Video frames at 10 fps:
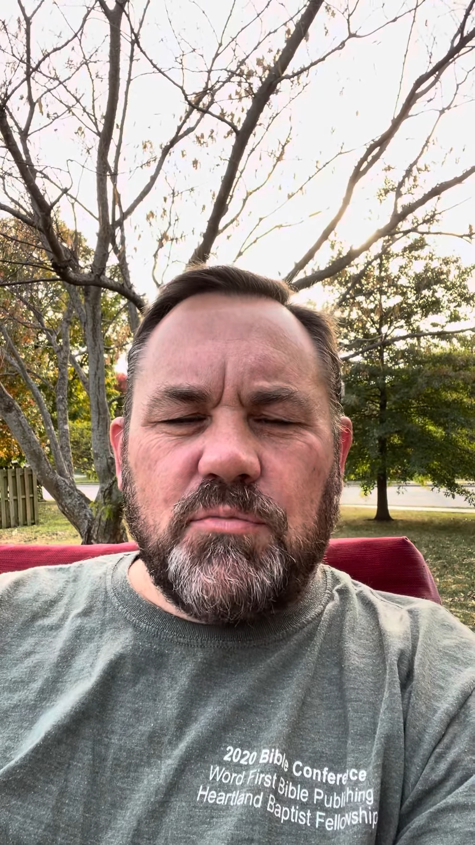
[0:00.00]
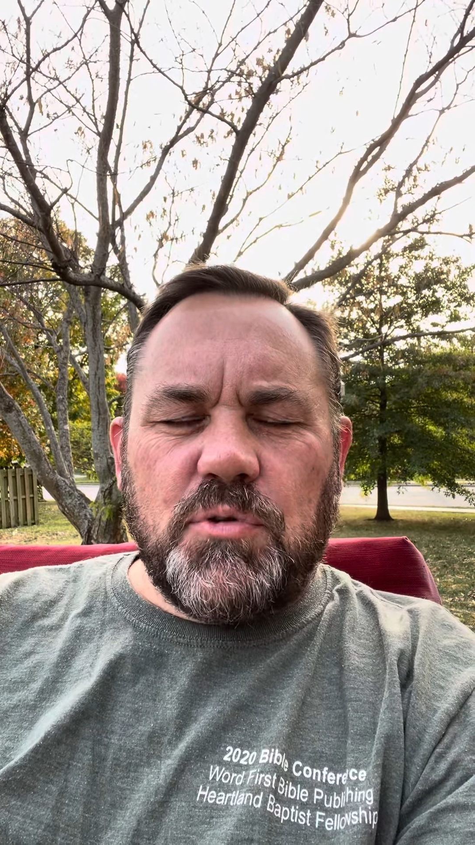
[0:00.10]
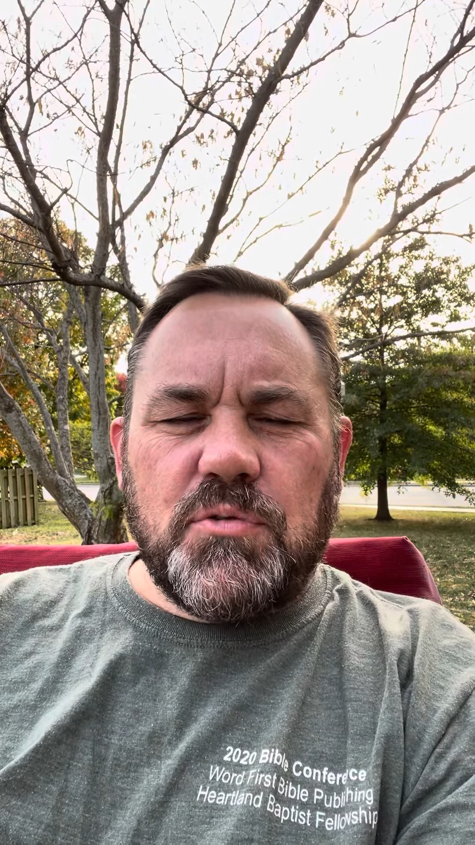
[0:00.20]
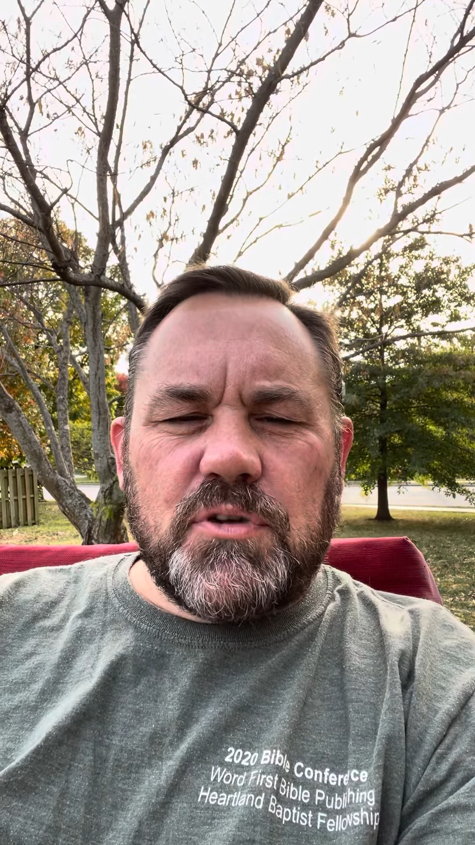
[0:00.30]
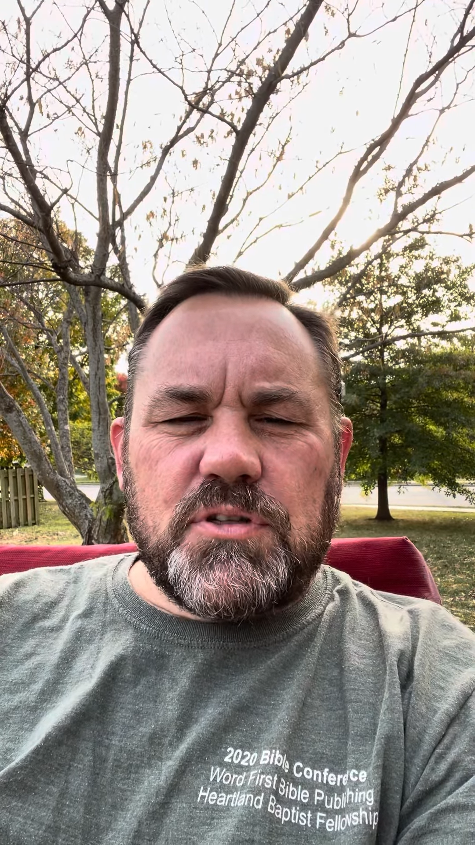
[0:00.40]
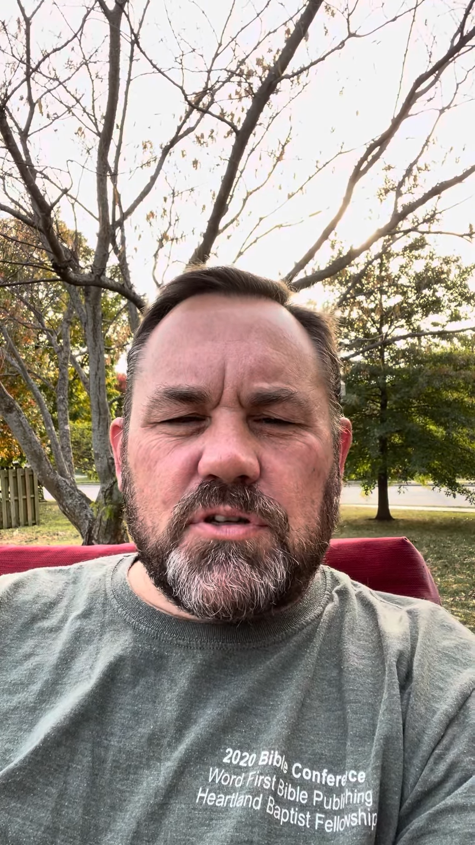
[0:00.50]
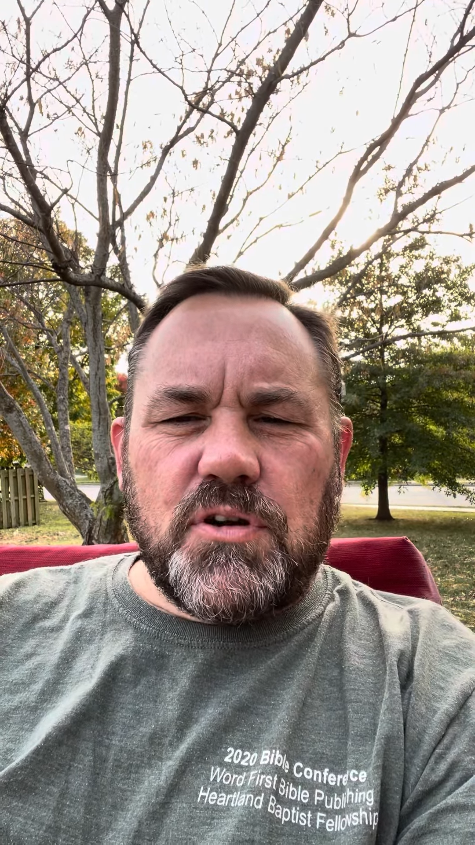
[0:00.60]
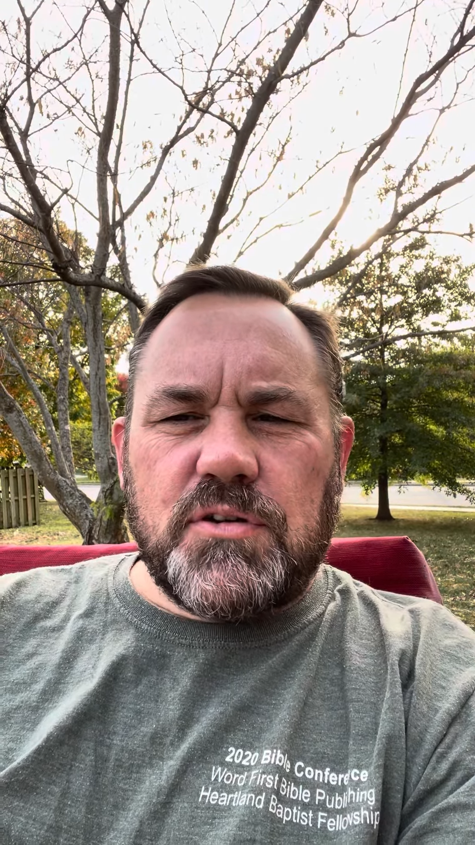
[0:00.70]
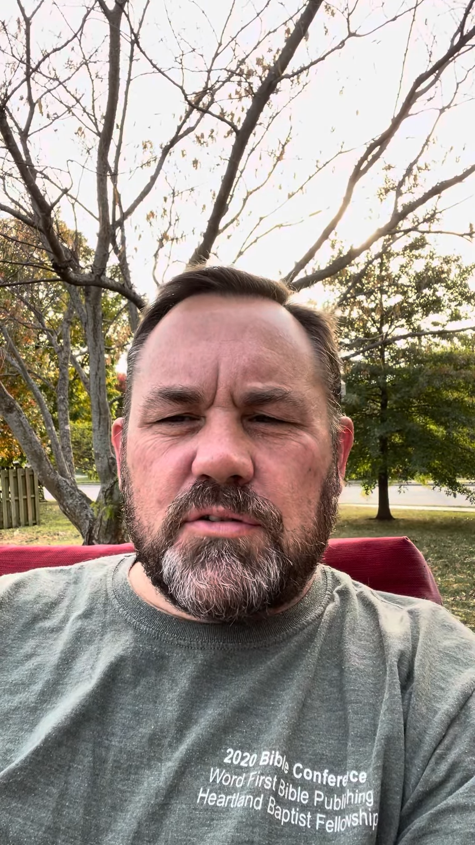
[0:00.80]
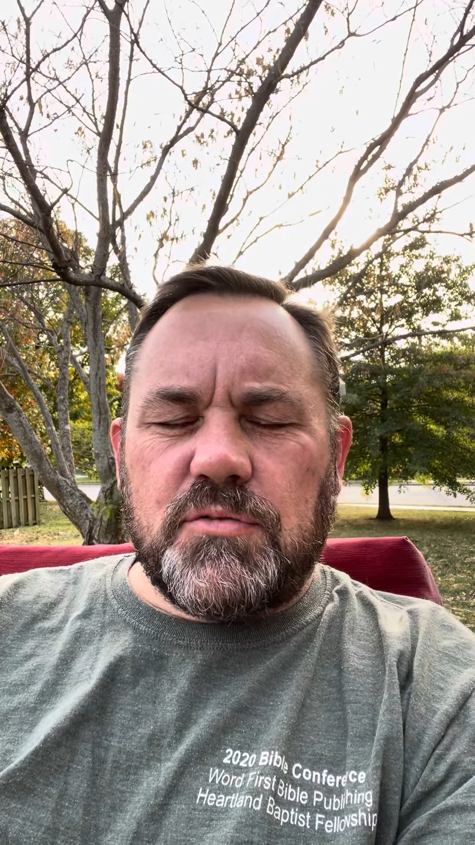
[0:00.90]
We were
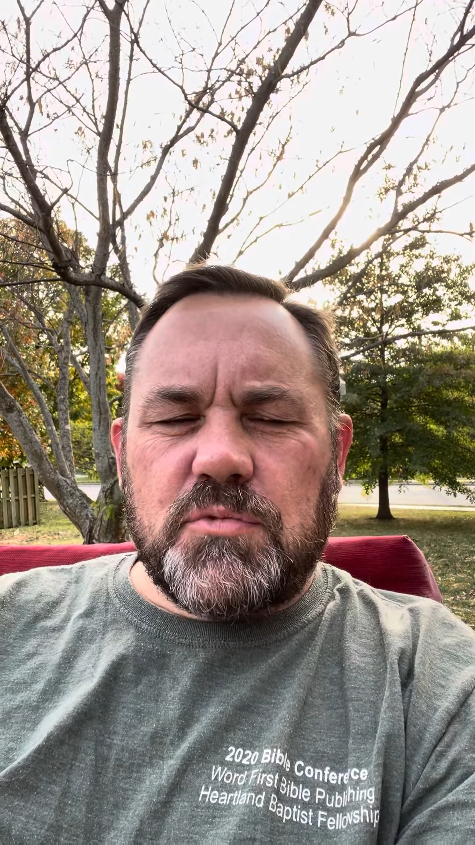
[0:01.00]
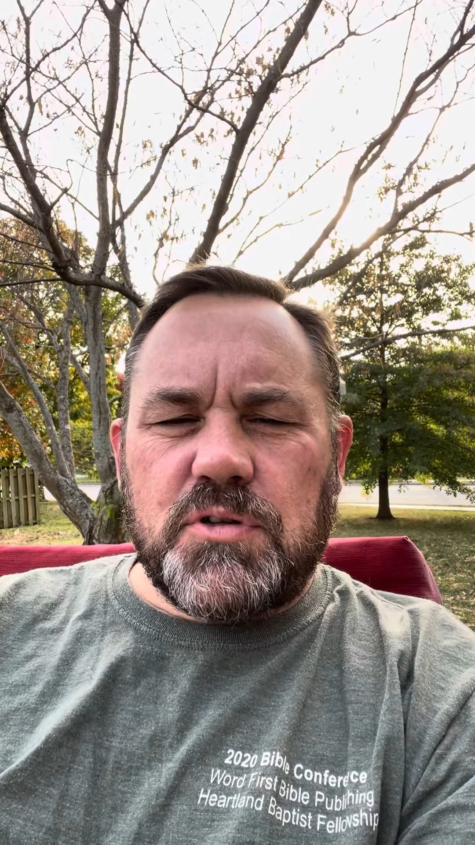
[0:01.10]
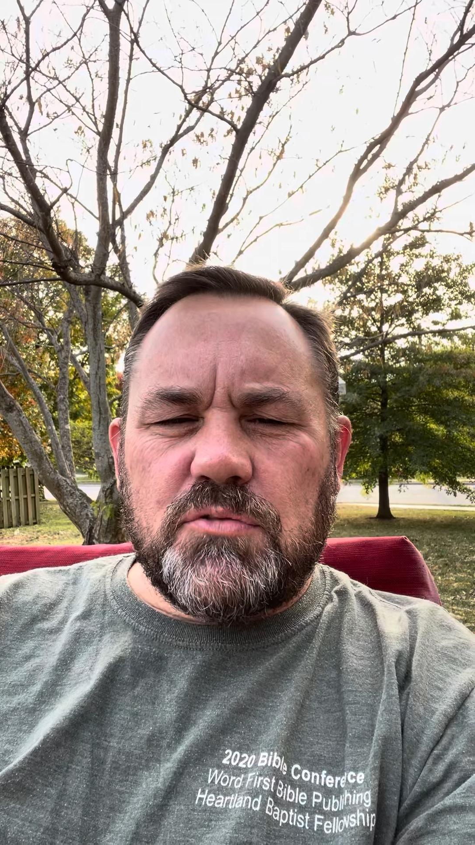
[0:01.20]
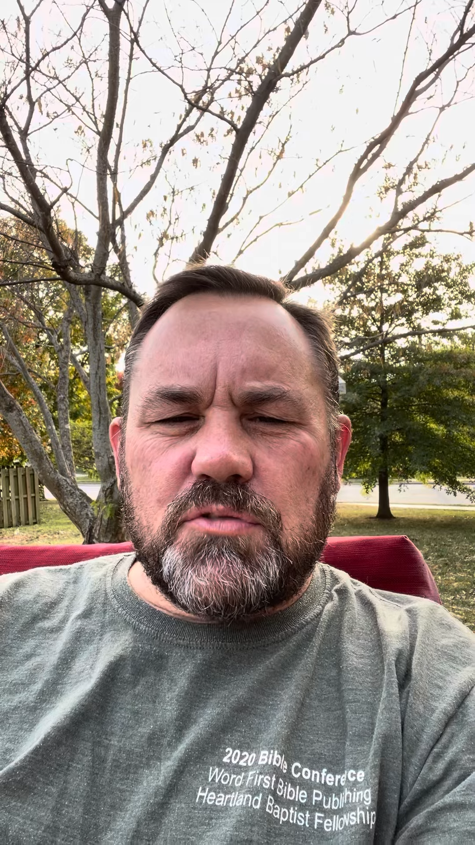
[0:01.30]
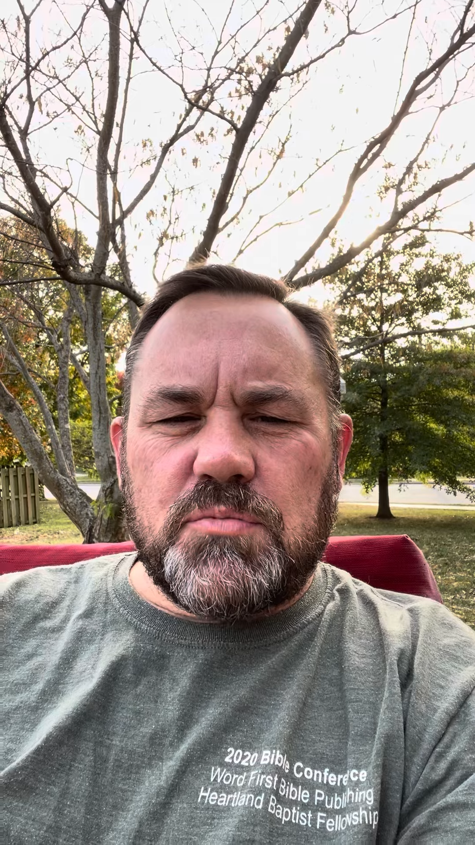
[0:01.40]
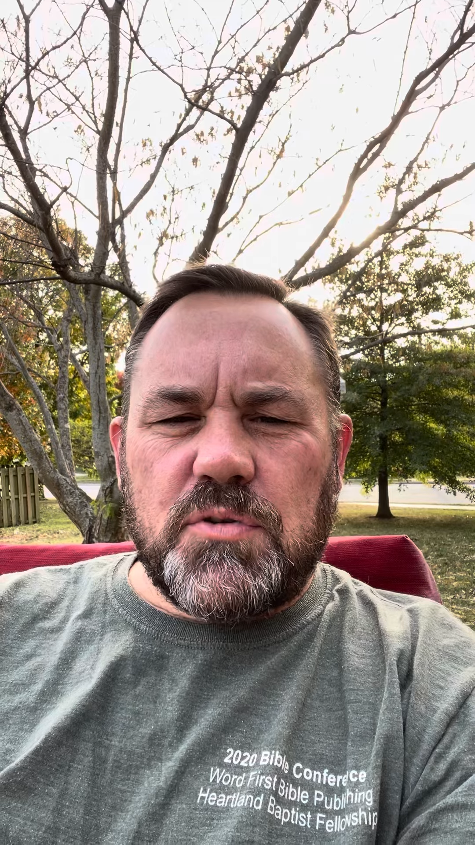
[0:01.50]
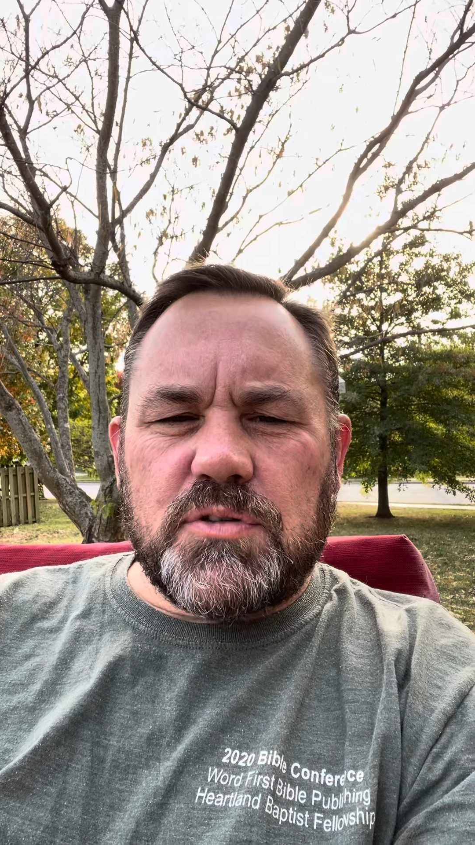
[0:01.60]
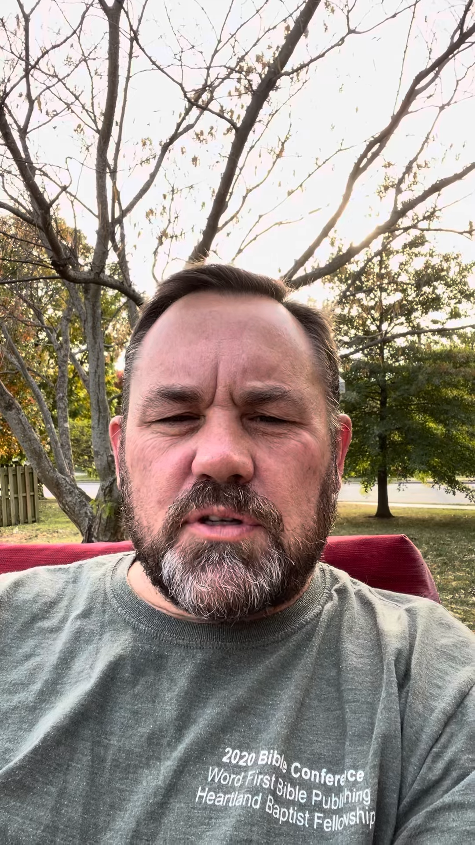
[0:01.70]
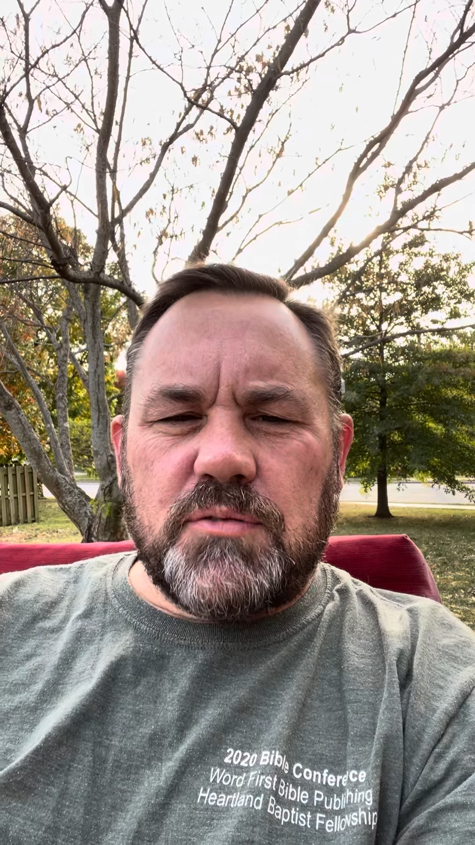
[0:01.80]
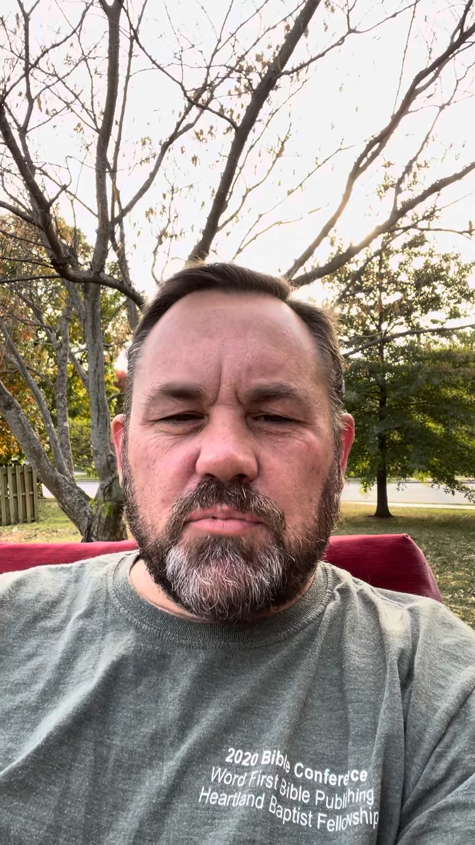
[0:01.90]
discharged from Children's Mercy.